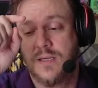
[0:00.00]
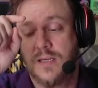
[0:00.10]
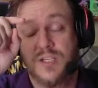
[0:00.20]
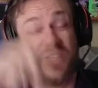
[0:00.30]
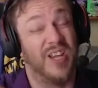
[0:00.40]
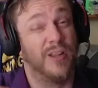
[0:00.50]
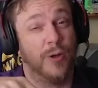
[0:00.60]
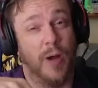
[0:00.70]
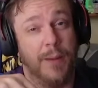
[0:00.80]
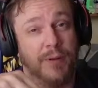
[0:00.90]

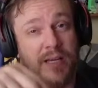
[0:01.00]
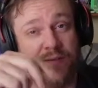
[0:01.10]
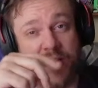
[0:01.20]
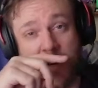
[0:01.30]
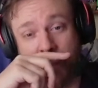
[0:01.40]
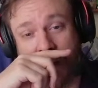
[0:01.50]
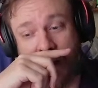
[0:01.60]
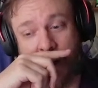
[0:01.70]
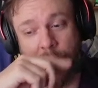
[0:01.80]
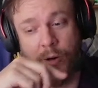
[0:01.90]
Sunlu, I believe, down
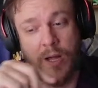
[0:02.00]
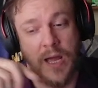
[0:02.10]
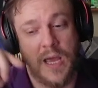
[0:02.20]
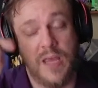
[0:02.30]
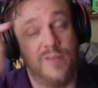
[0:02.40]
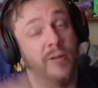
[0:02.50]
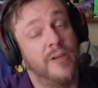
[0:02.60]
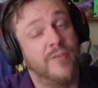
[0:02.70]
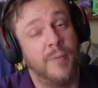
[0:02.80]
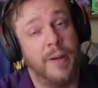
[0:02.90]
below. If you're
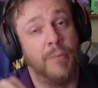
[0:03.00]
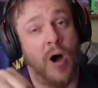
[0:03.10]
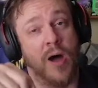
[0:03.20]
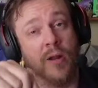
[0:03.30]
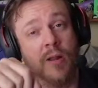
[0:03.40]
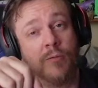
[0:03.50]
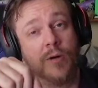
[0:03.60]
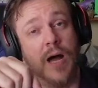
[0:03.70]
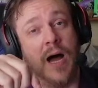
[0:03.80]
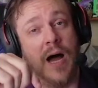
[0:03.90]
looking for my model
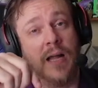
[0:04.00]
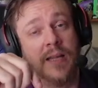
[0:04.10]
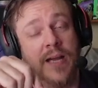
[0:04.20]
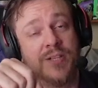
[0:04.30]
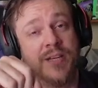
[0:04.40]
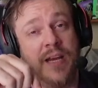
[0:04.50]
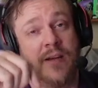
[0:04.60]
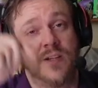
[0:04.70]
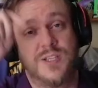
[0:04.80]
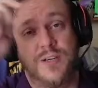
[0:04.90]

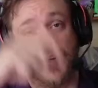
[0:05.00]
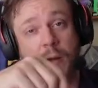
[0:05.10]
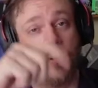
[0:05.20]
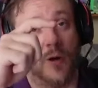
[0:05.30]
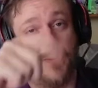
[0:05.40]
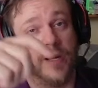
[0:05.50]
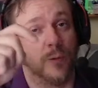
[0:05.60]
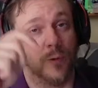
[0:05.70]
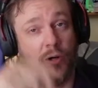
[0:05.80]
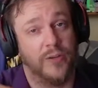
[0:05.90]
listings, they're down below,
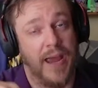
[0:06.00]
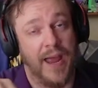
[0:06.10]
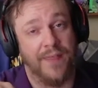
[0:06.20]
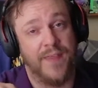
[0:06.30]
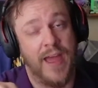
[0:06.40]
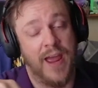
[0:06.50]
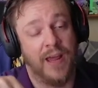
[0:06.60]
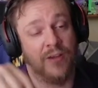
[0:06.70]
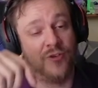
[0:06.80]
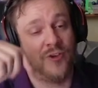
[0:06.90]
Maker World and
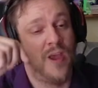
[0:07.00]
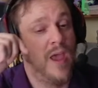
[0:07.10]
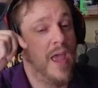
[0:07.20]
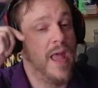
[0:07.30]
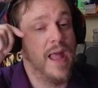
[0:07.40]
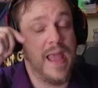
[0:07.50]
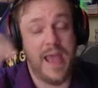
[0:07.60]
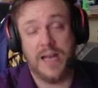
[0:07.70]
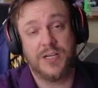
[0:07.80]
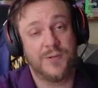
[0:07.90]
Thangs.
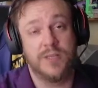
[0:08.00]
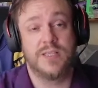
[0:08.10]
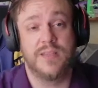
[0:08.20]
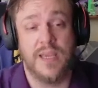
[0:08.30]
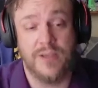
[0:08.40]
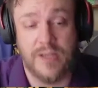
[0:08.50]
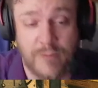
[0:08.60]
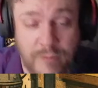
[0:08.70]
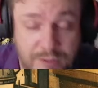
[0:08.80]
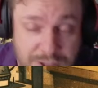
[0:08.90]
And I just want to say thank you to
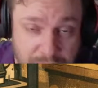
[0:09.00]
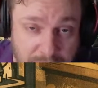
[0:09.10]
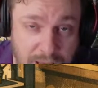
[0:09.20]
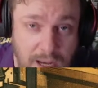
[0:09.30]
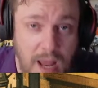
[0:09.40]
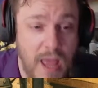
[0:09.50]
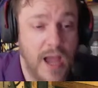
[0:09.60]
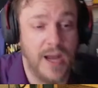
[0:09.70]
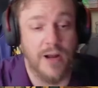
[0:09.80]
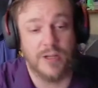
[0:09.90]
everyone for tuning in.
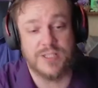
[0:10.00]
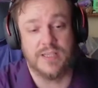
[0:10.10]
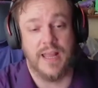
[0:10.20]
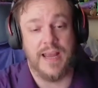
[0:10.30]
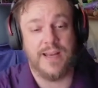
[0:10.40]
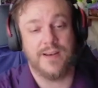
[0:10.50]
I know it's late.